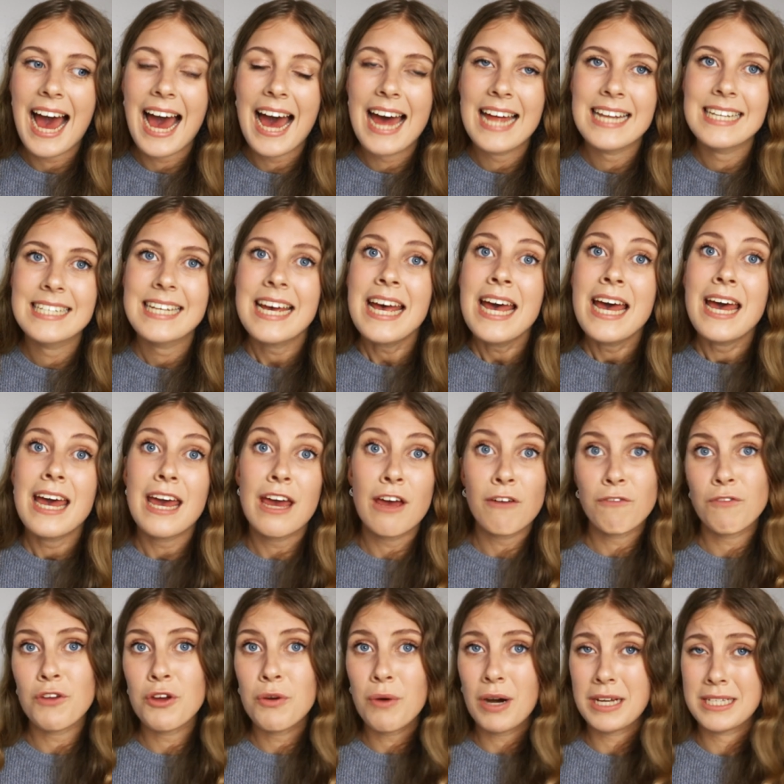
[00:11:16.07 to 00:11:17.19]
And
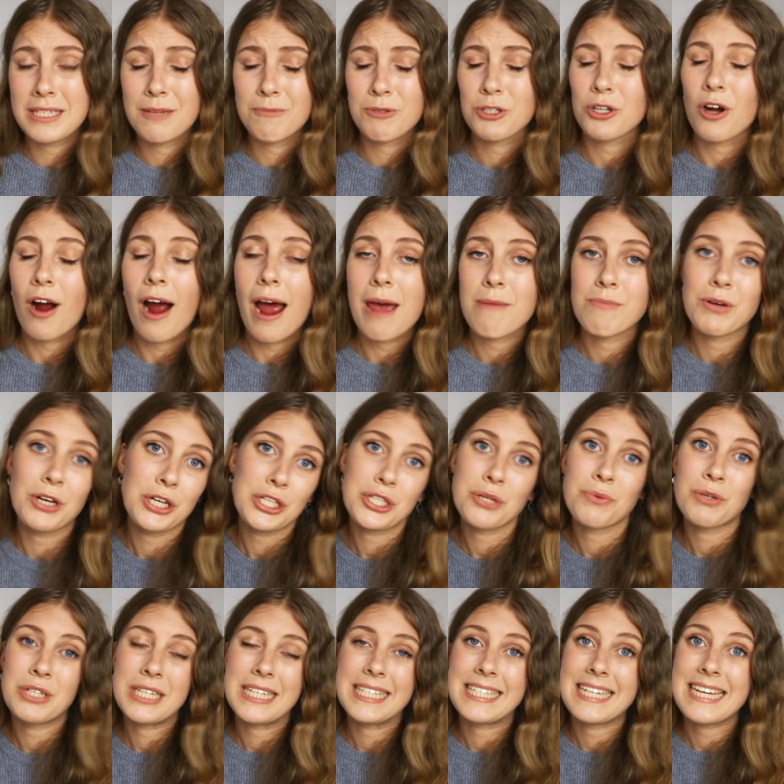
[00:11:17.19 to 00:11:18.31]
if you are subscribed because you
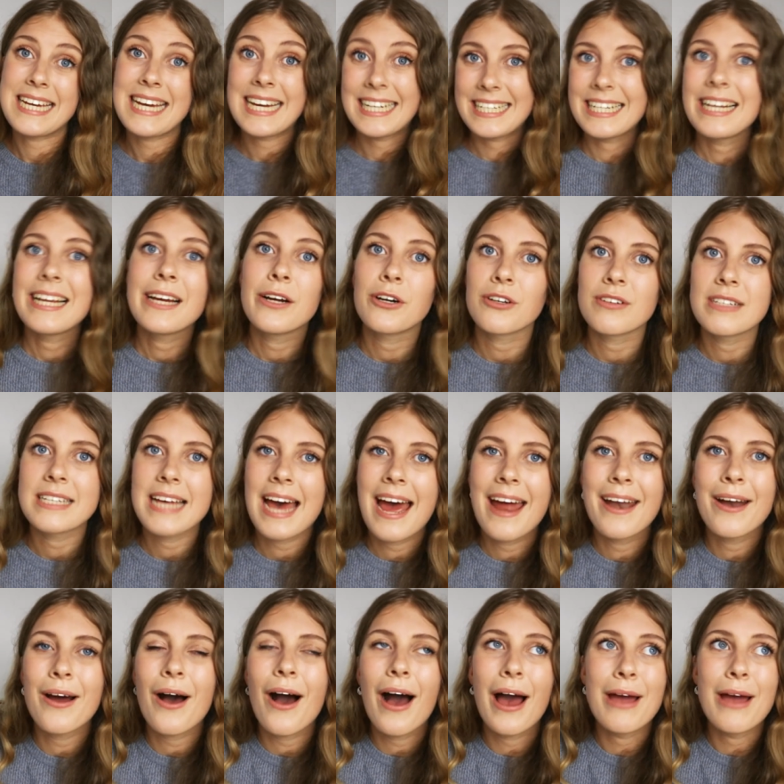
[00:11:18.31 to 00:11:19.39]
want to see Italy content,